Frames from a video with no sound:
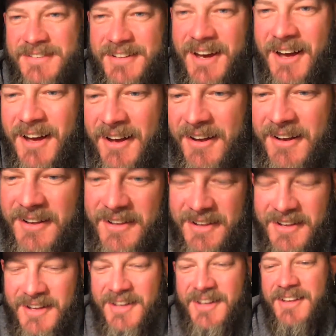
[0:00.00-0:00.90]
Dog,
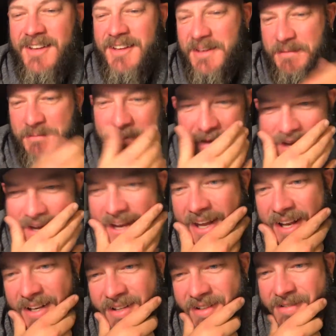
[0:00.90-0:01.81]

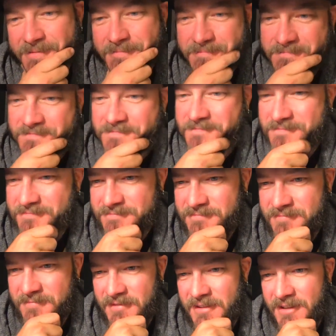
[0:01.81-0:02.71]
man,
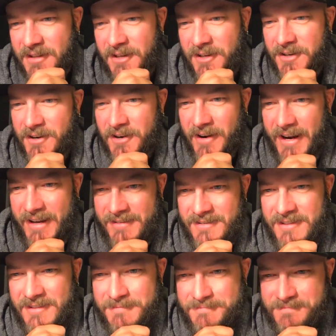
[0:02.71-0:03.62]
you
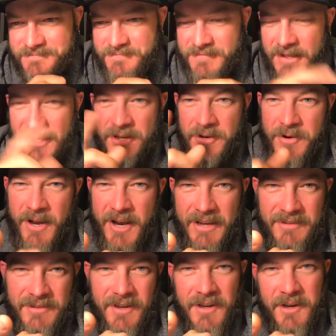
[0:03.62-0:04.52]
crazy. You know what?
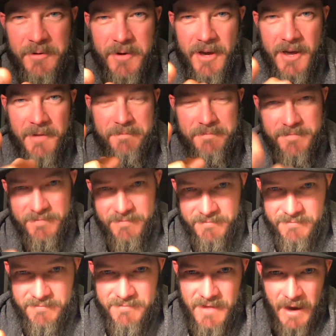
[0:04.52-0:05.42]
I tell you what.
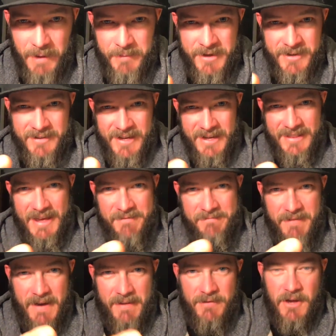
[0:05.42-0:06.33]
I'm going to take
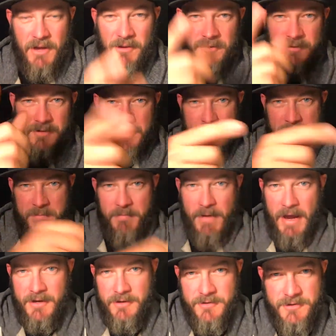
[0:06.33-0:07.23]
that $5. I'm going to
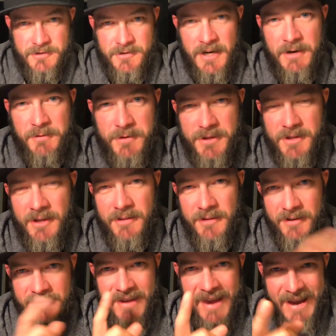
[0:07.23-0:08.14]
buy you a drink with it.
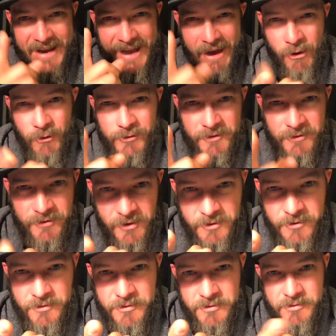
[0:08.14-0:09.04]
Let's hang out
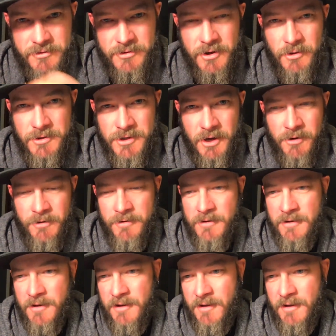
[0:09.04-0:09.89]
soon, Jojo.